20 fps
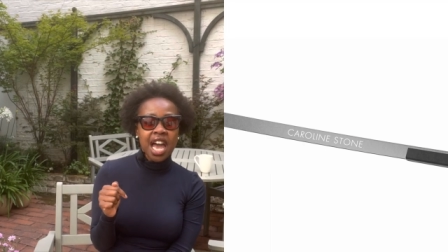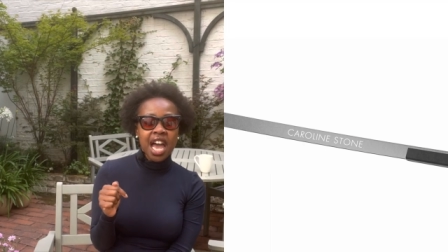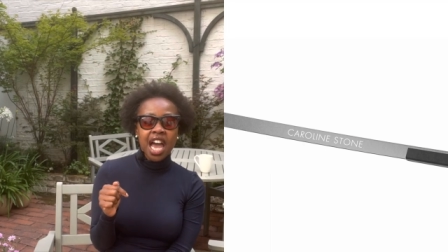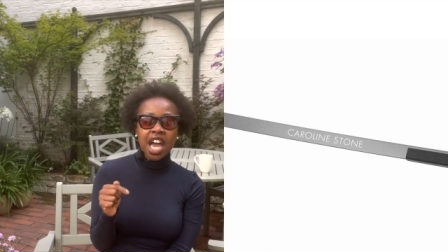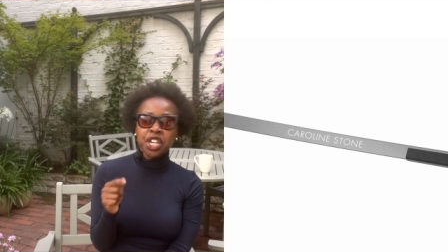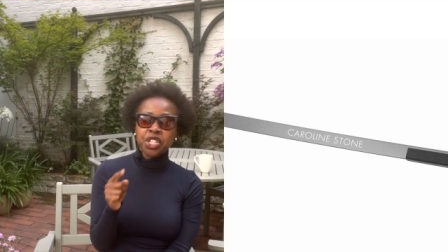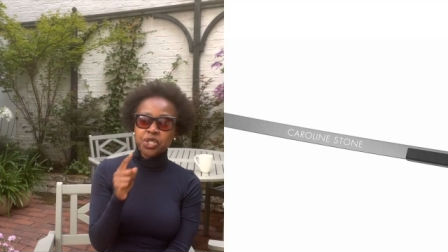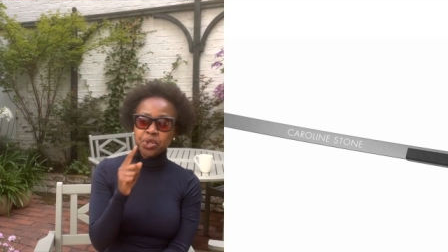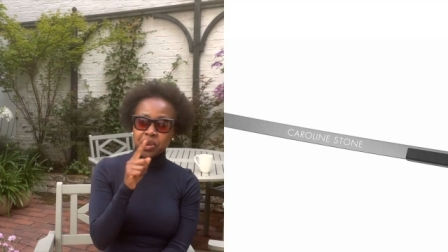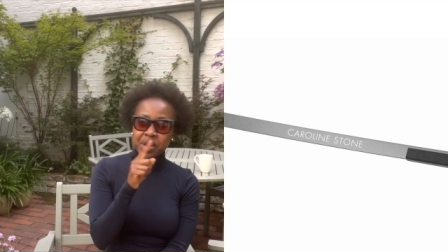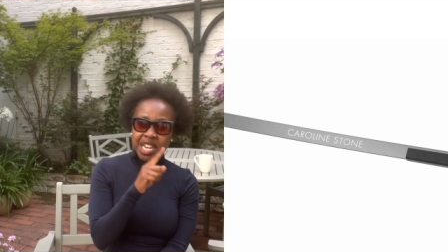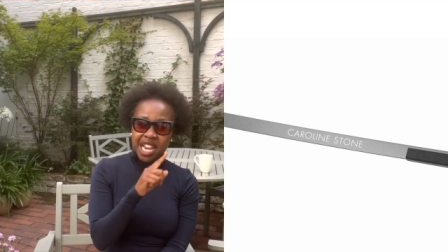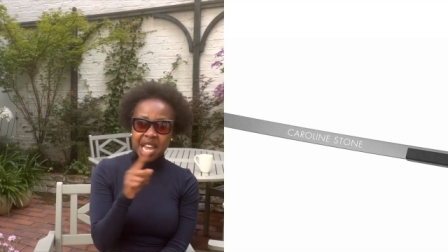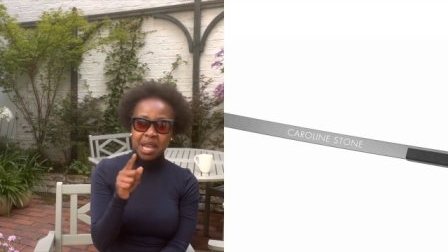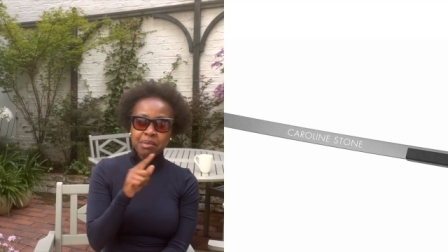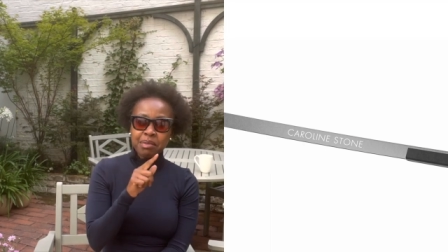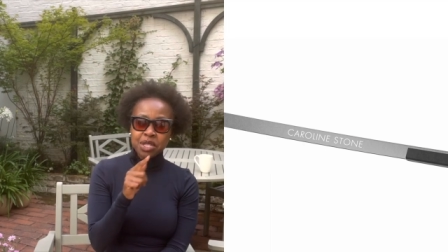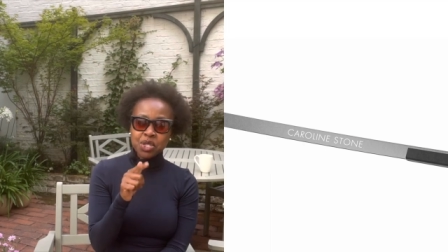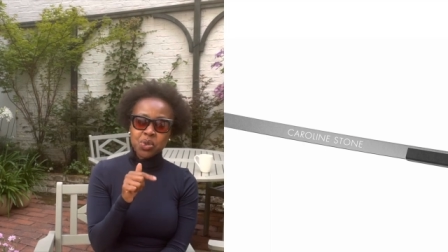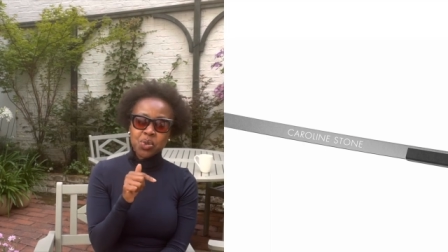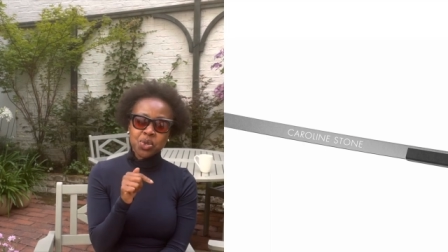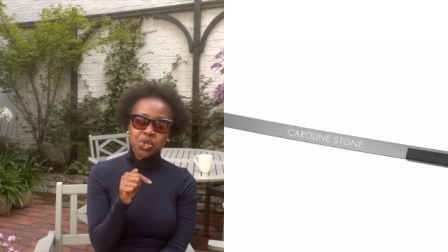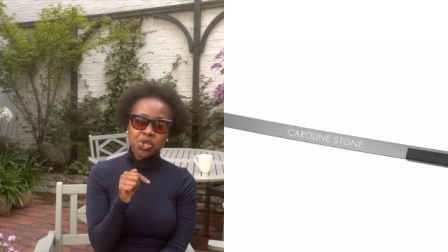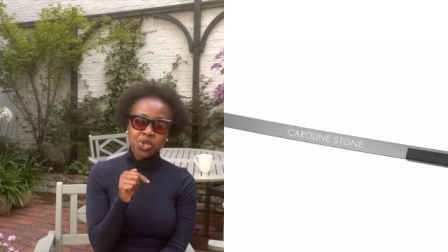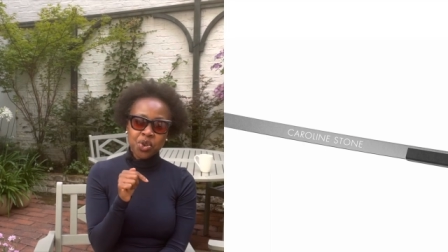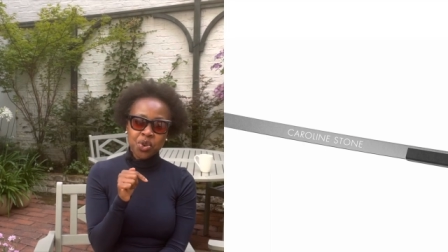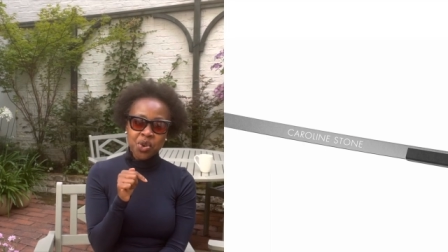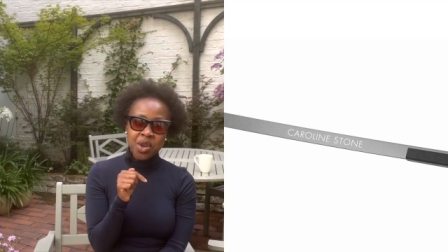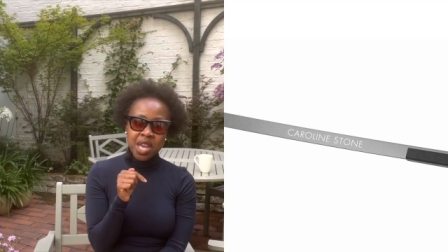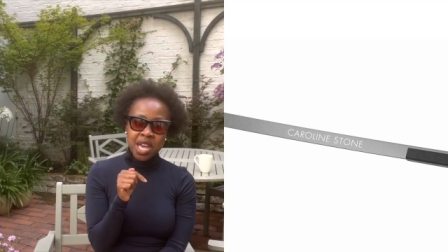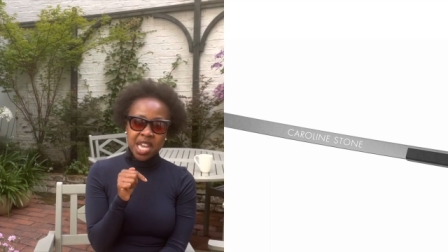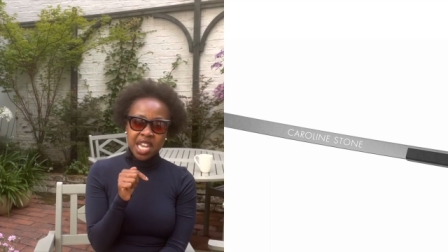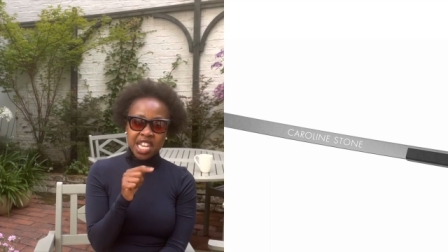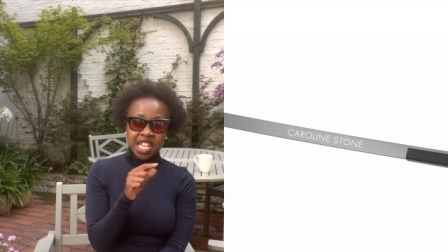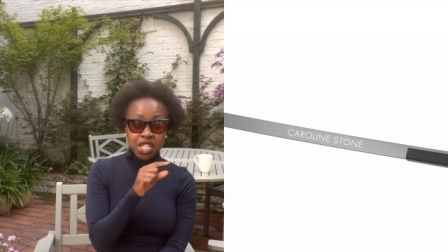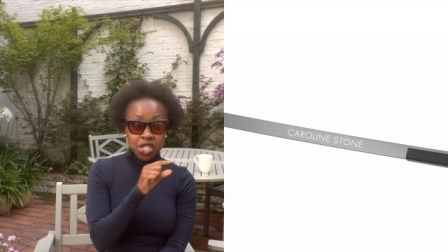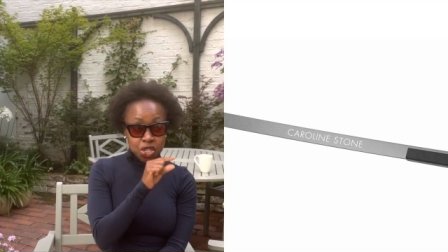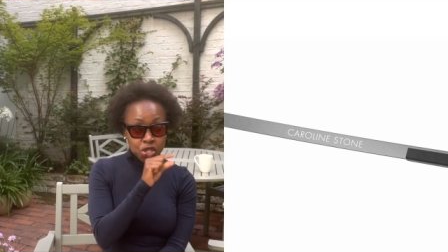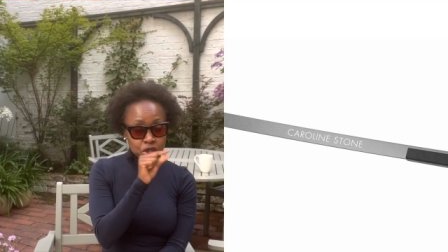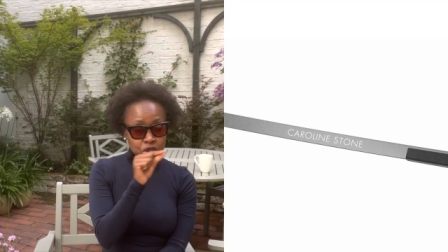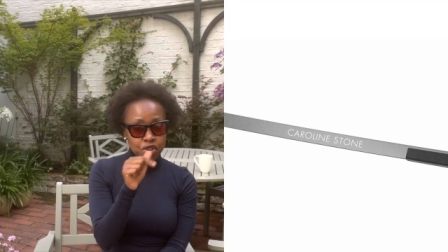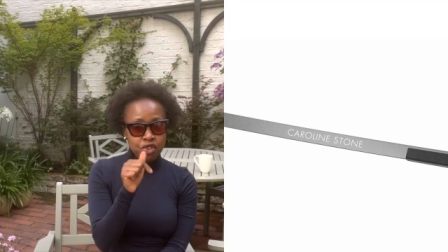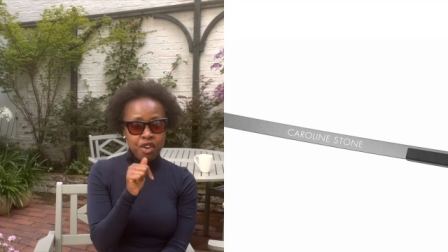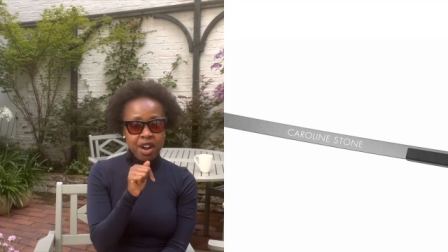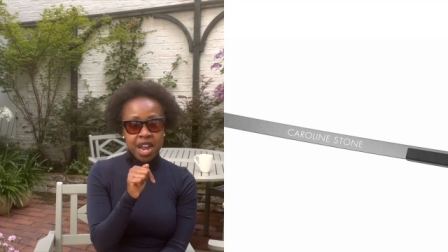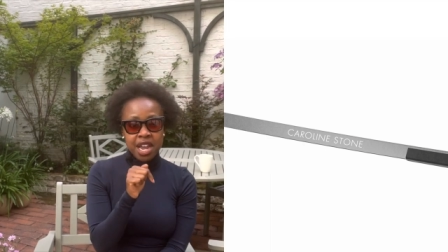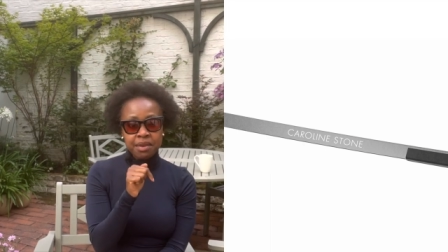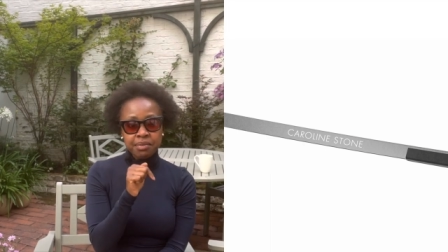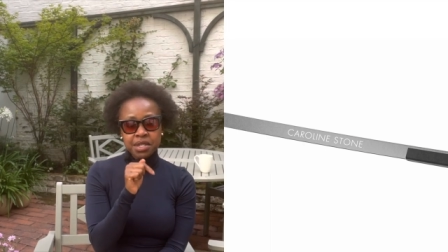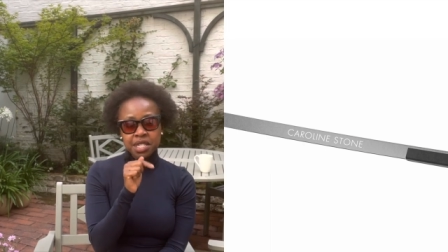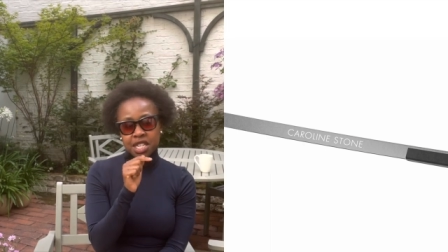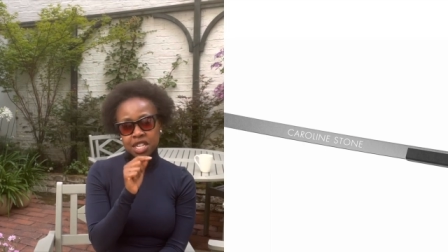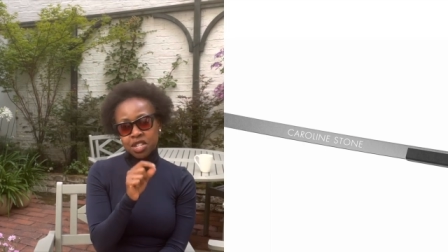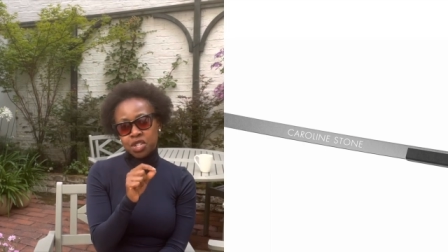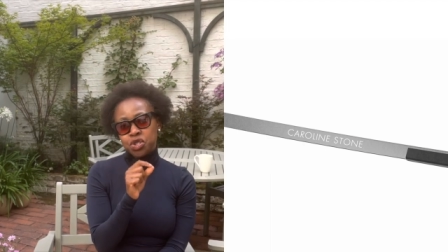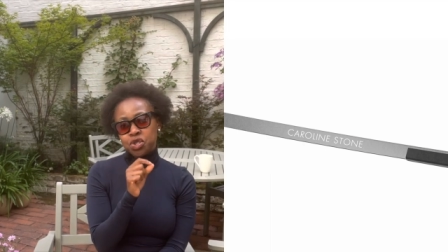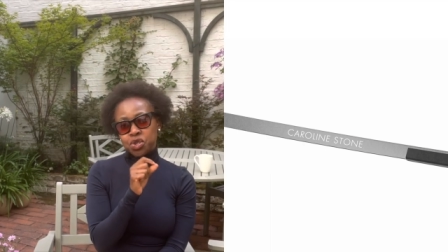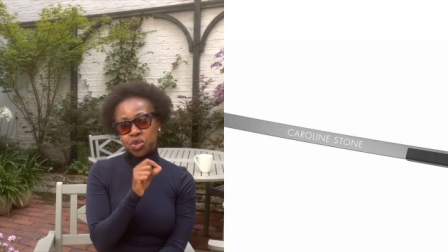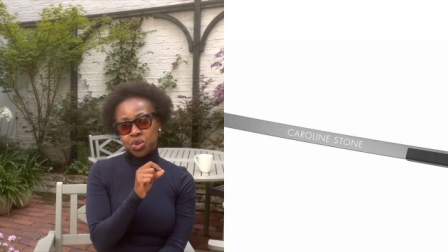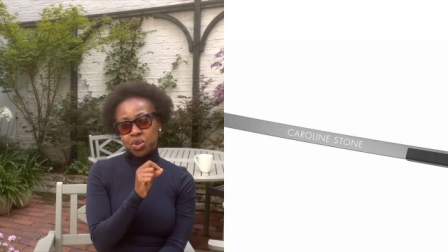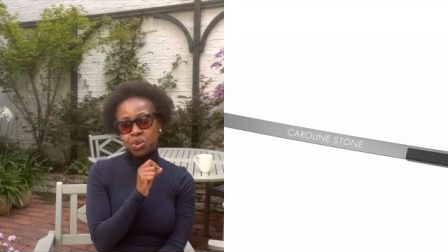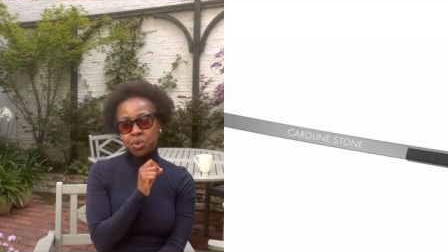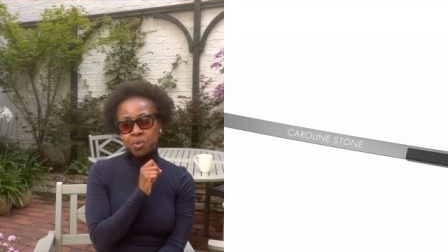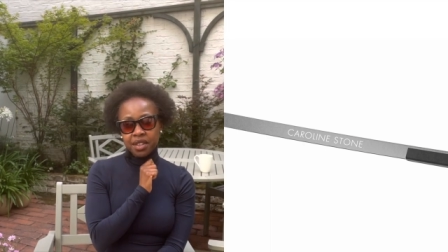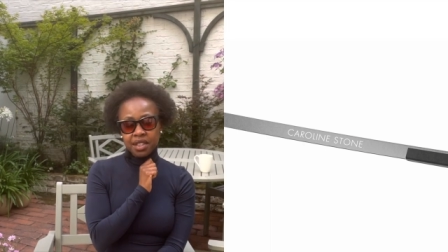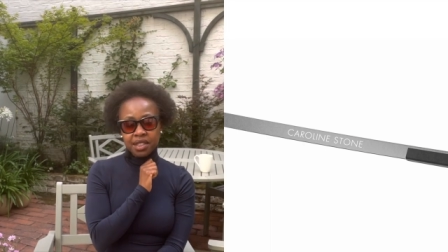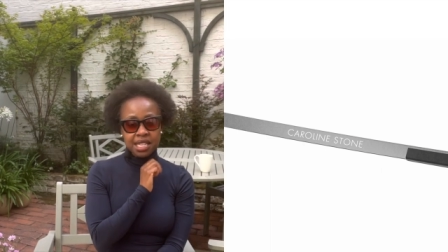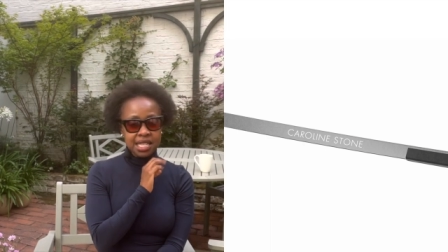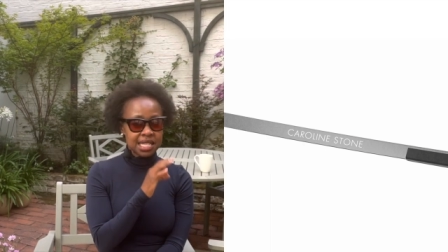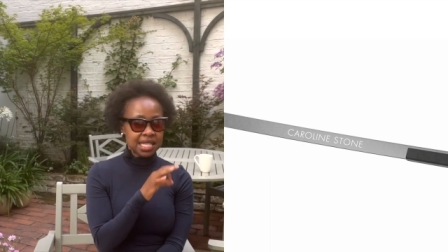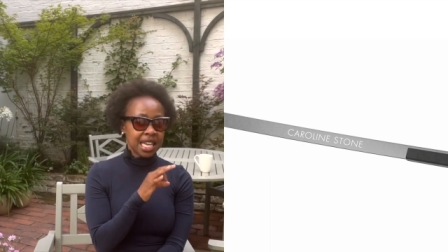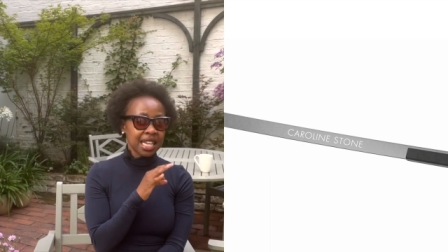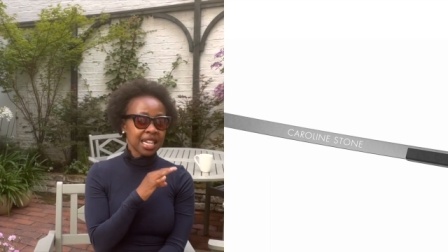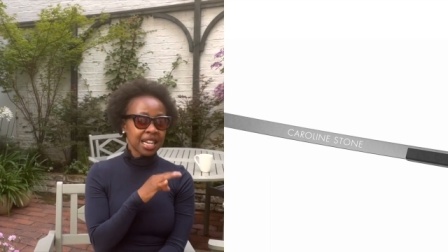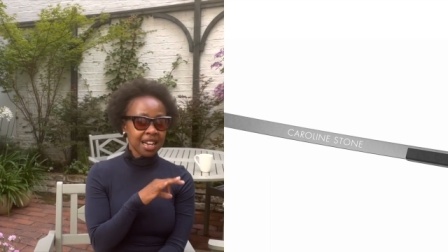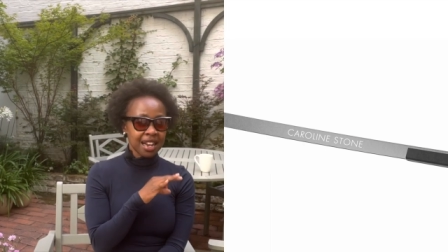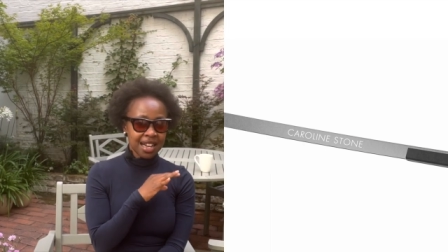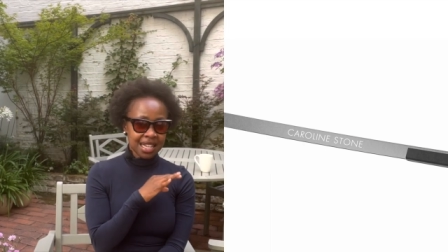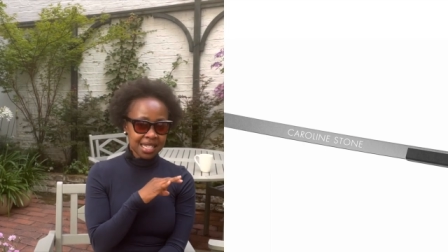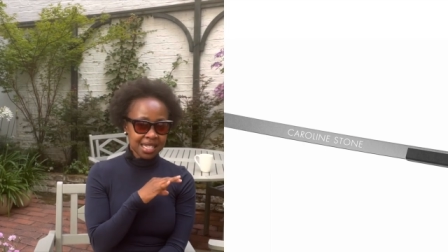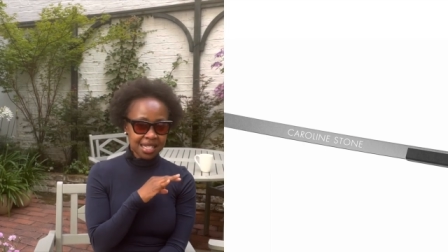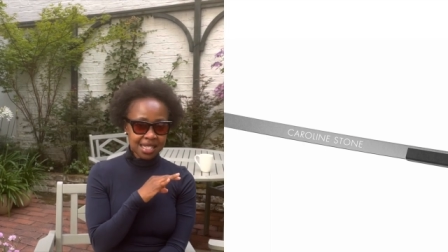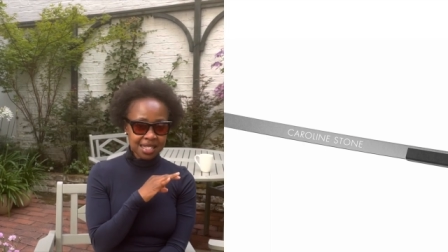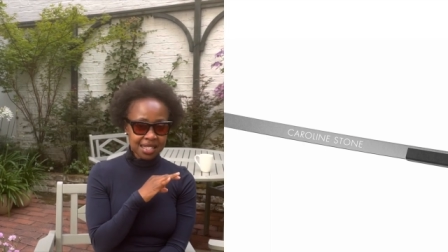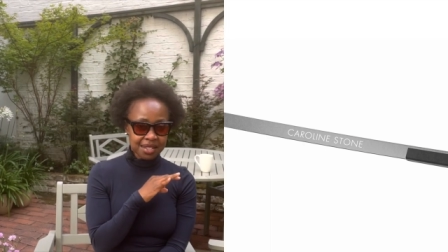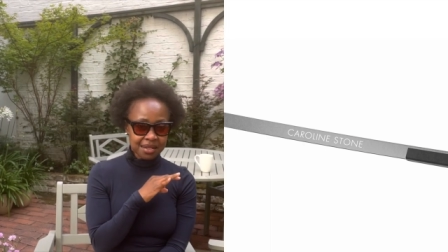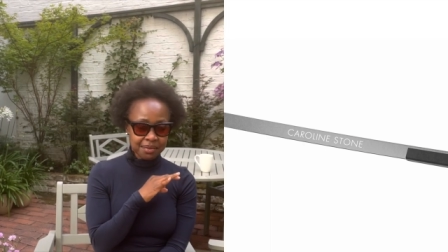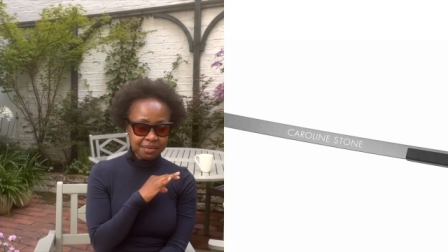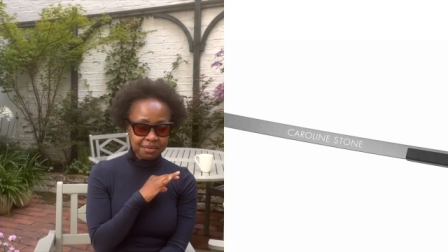And your name is also inscribed into the sunglasses.